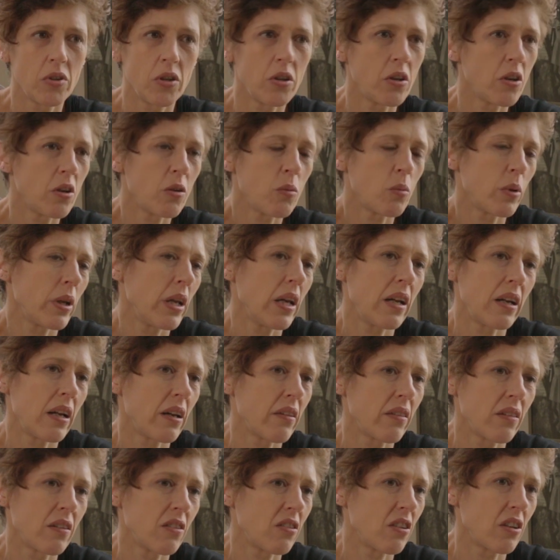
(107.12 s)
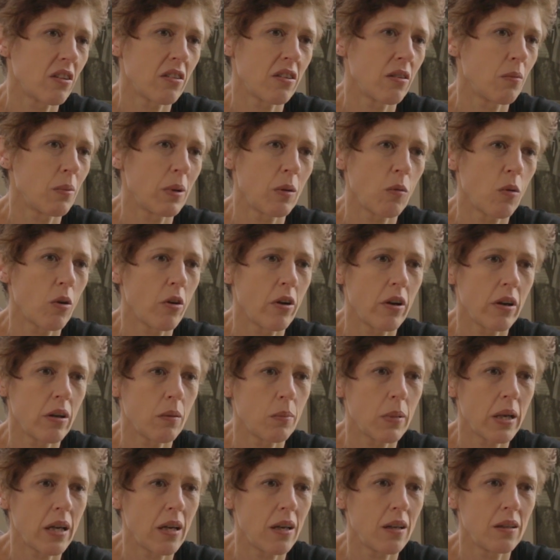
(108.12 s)
You know, we had other shit to be worried
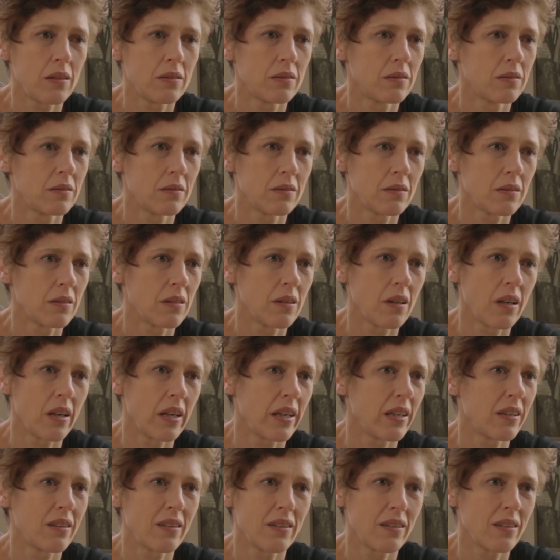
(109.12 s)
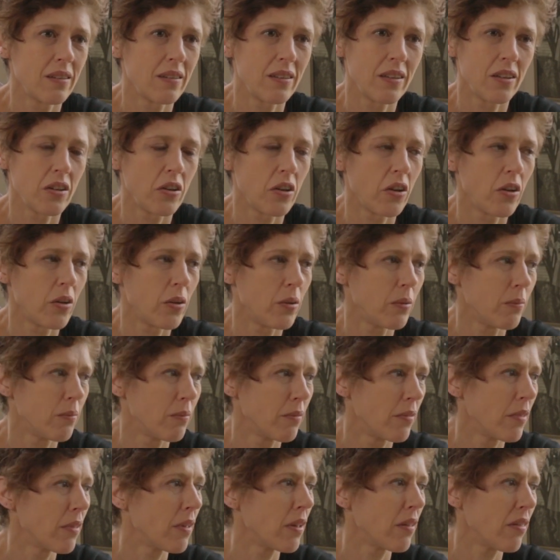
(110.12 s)
about. Like, you know,
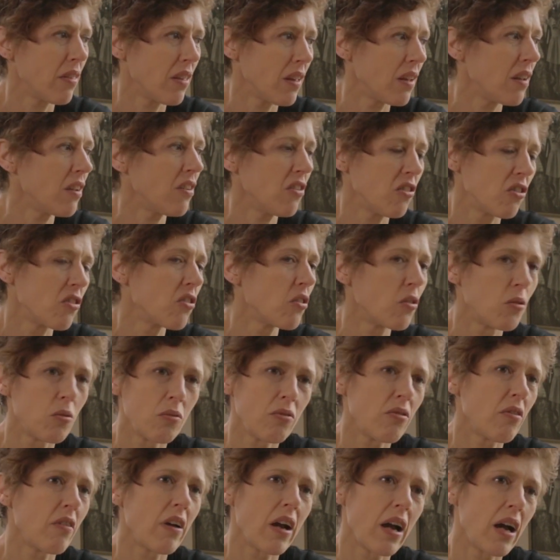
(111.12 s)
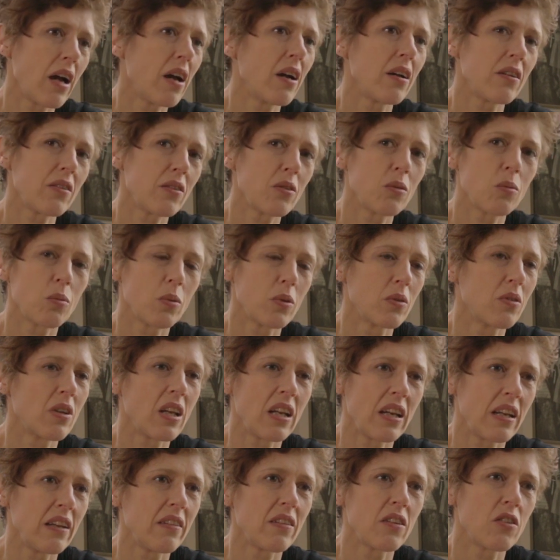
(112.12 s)
the issue for us was
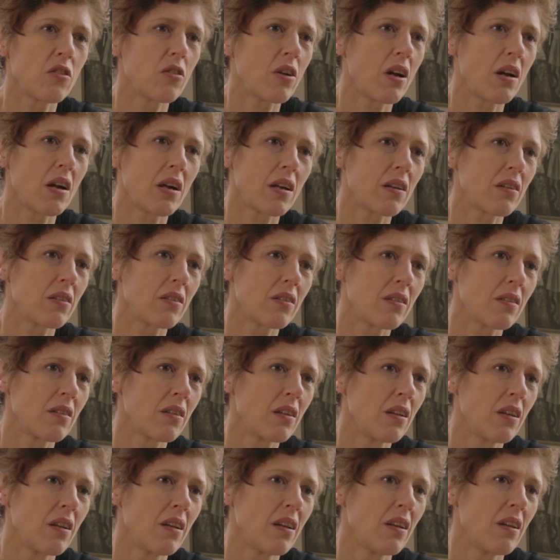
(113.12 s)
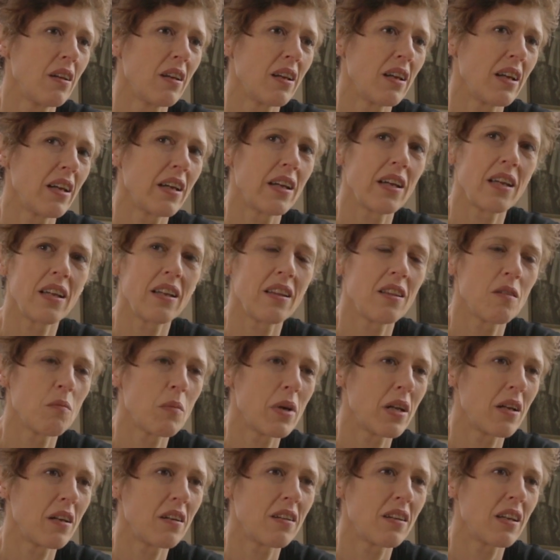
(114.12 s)
getting the drugs and getting the
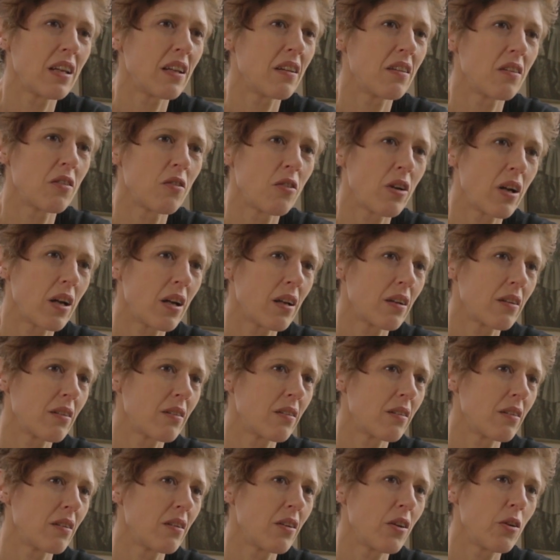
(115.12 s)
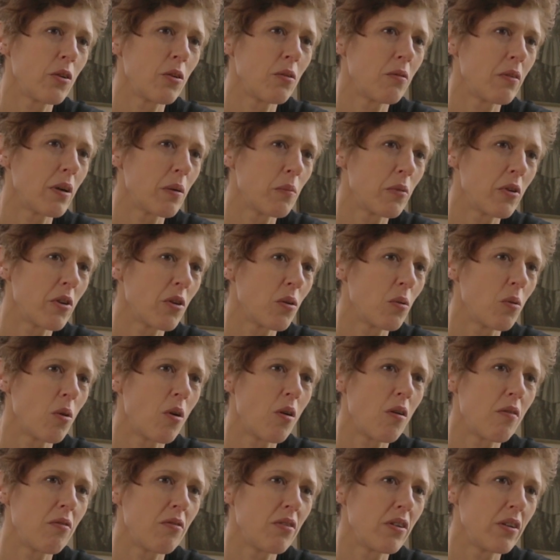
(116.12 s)
money to get the drugs and who ripped who
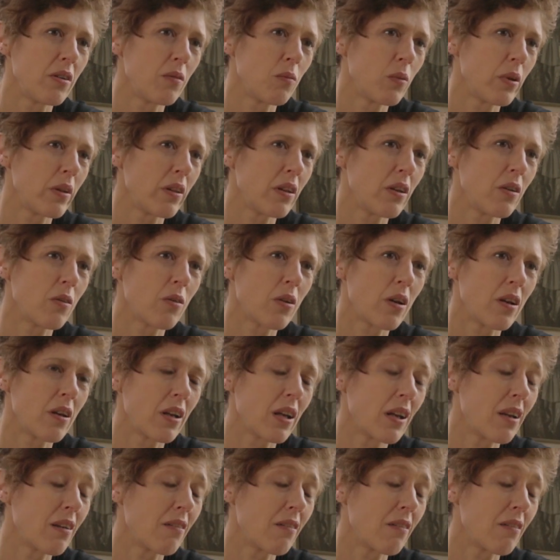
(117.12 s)
off and whether you were going to